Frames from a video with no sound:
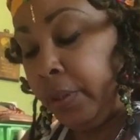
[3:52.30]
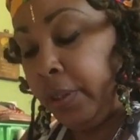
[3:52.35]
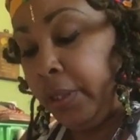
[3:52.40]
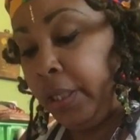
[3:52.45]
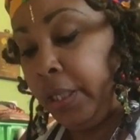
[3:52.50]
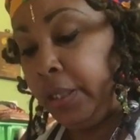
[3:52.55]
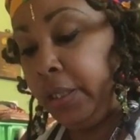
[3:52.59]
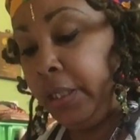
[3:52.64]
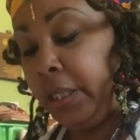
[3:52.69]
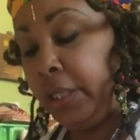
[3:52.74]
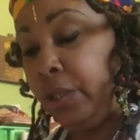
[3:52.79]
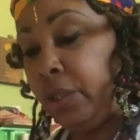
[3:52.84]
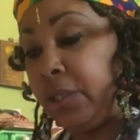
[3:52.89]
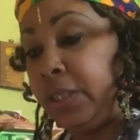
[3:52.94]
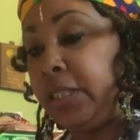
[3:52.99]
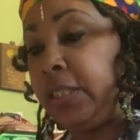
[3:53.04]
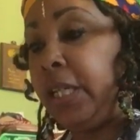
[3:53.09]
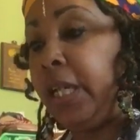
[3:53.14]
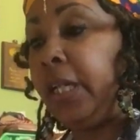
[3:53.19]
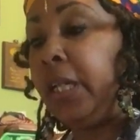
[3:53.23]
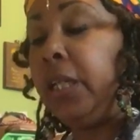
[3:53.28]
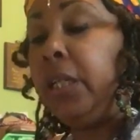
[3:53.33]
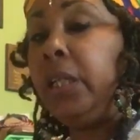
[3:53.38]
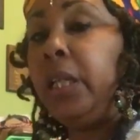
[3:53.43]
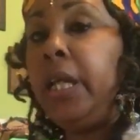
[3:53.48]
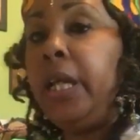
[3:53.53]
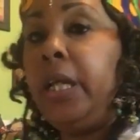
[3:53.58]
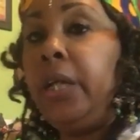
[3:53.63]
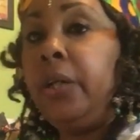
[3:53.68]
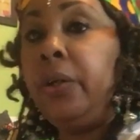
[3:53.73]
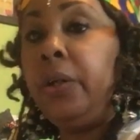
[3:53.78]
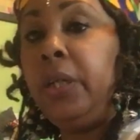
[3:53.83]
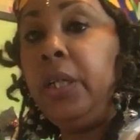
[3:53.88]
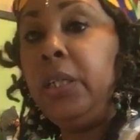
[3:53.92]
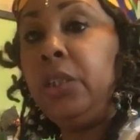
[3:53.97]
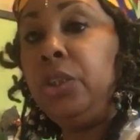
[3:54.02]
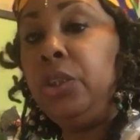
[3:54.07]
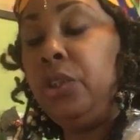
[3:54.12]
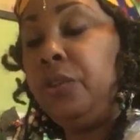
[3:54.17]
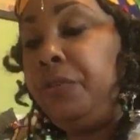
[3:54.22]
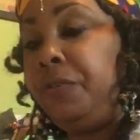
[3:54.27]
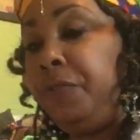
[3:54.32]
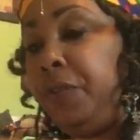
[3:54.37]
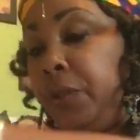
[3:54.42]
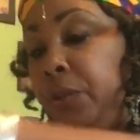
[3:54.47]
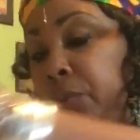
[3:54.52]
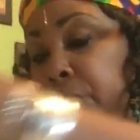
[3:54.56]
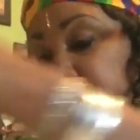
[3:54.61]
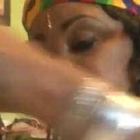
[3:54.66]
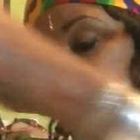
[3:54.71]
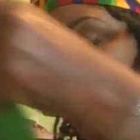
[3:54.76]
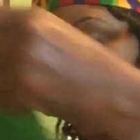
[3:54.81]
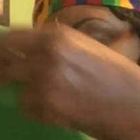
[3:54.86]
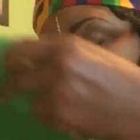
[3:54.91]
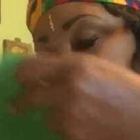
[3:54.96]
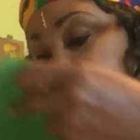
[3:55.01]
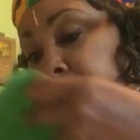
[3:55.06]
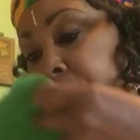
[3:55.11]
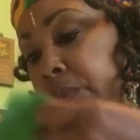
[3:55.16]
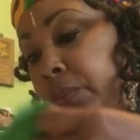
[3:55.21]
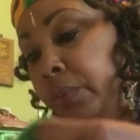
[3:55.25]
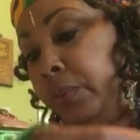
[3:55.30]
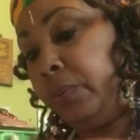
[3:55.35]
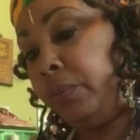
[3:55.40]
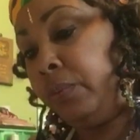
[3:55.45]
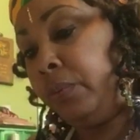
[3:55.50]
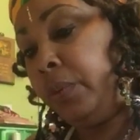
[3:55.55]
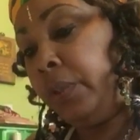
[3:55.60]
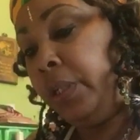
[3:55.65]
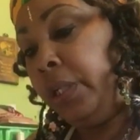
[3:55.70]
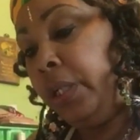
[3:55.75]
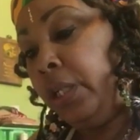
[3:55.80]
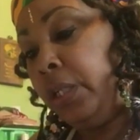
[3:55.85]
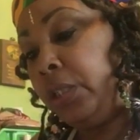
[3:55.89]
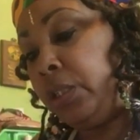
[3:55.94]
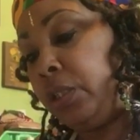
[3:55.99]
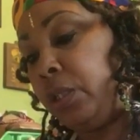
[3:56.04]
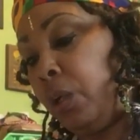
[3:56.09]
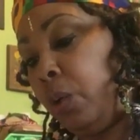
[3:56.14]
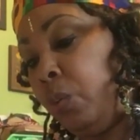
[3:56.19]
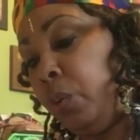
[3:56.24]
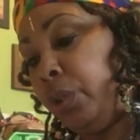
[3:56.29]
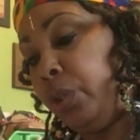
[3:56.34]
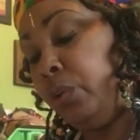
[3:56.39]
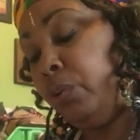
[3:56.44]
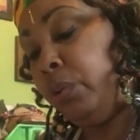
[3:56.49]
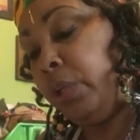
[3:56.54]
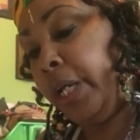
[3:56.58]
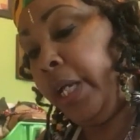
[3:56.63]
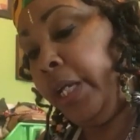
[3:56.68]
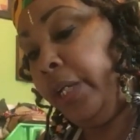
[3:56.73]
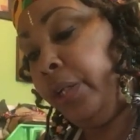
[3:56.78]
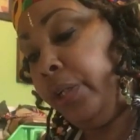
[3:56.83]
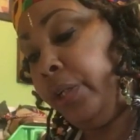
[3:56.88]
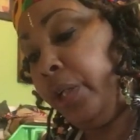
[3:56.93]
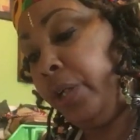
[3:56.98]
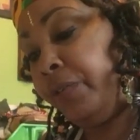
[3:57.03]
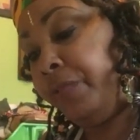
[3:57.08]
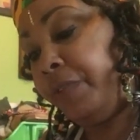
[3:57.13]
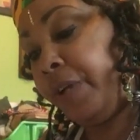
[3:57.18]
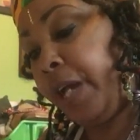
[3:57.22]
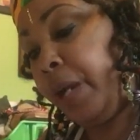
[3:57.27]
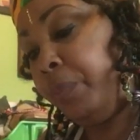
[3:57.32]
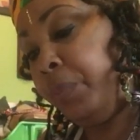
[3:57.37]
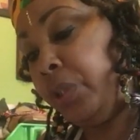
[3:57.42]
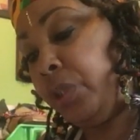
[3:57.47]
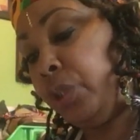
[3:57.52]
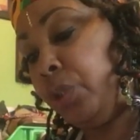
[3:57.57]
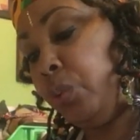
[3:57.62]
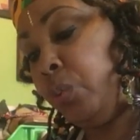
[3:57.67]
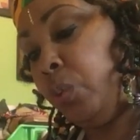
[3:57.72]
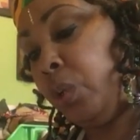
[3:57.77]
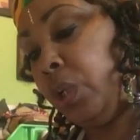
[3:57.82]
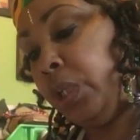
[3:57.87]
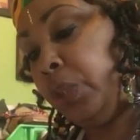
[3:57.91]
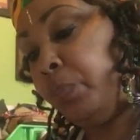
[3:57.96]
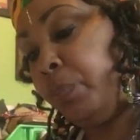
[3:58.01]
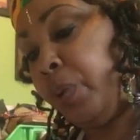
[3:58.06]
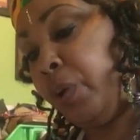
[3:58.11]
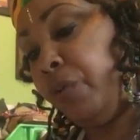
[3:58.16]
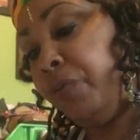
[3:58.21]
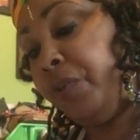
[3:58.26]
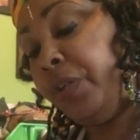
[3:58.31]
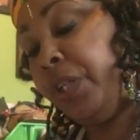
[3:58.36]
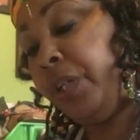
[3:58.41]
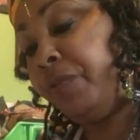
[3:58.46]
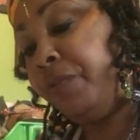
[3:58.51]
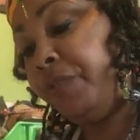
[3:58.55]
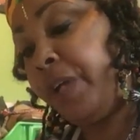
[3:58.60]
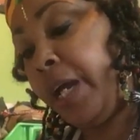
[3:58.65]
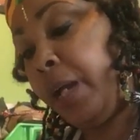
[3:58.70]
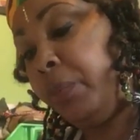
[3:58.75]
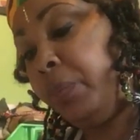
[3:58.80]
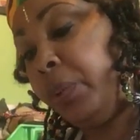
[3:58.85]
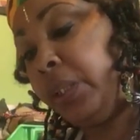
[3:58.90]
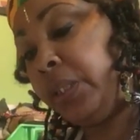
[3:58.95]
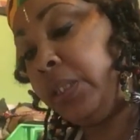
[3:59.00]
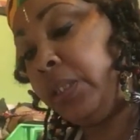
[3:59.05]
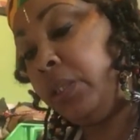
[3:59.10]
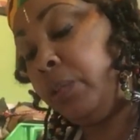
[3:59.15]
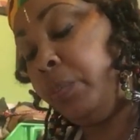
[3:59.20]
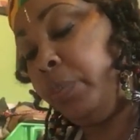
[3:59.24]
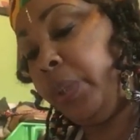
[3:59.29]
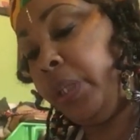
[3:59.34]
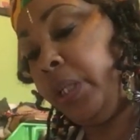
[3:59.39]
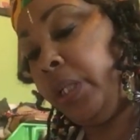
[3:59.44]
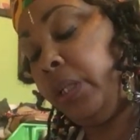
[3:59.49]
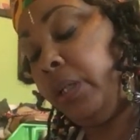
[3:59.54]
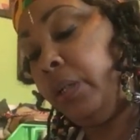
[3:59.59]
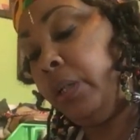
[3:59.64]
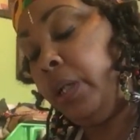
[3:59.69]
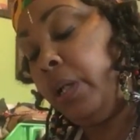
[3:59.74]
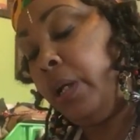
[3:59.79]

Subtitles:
And then your second layer is your filter. So when you layer your fabrics, you want both of your fabrics to be